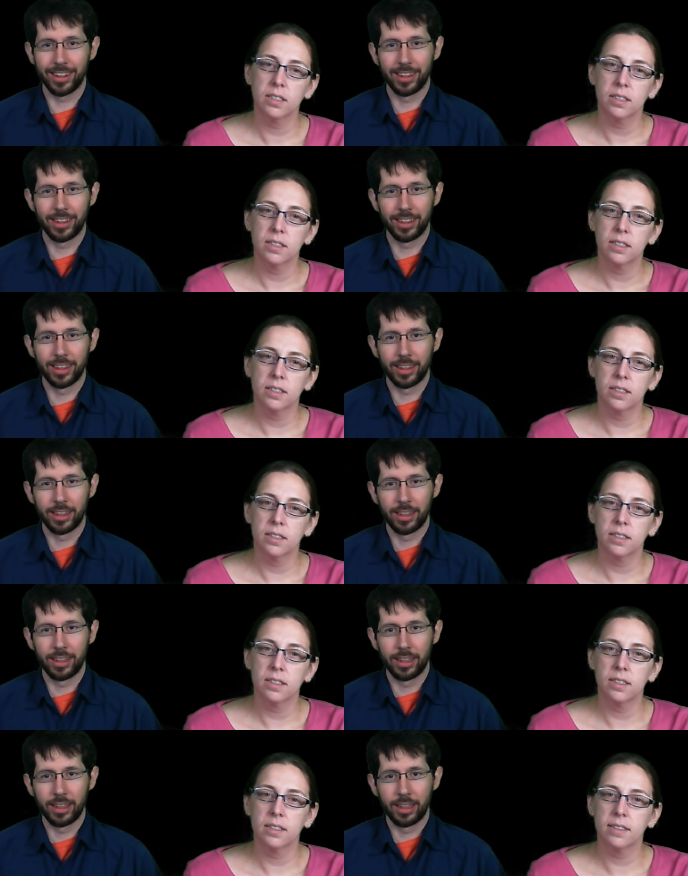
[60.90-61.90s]

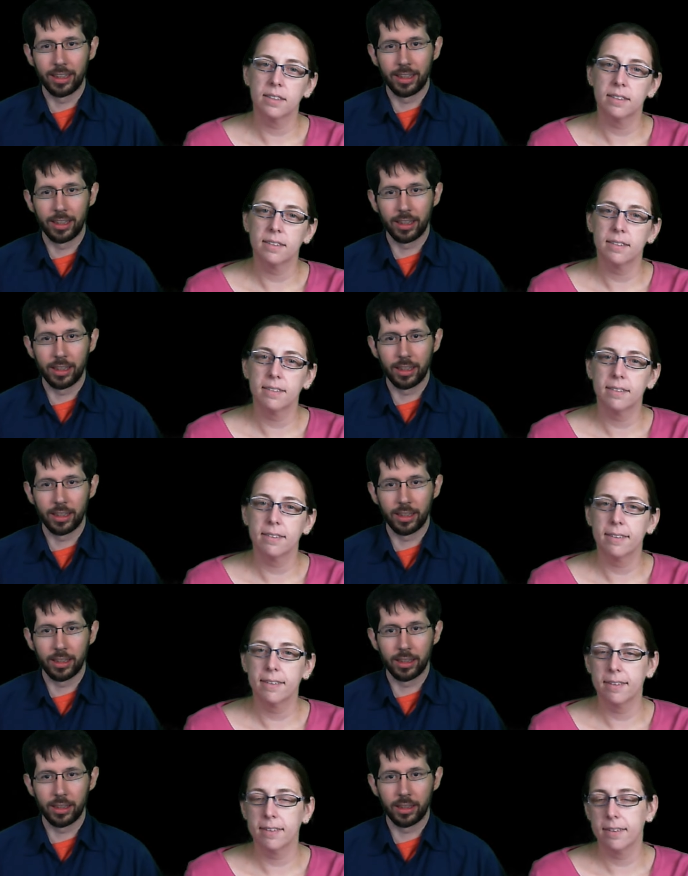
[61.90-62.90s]

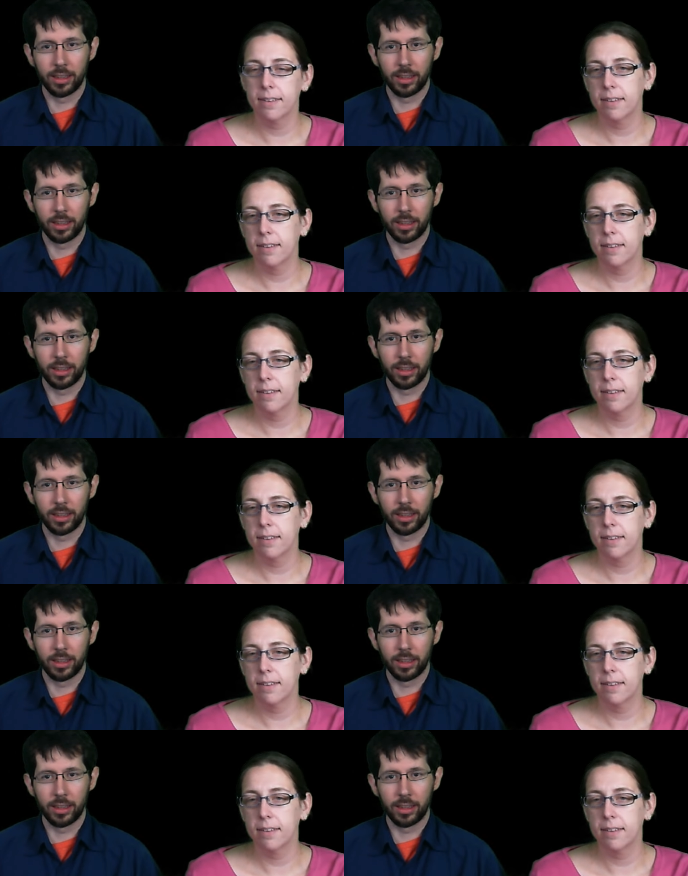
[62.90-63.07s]
(no one is talking)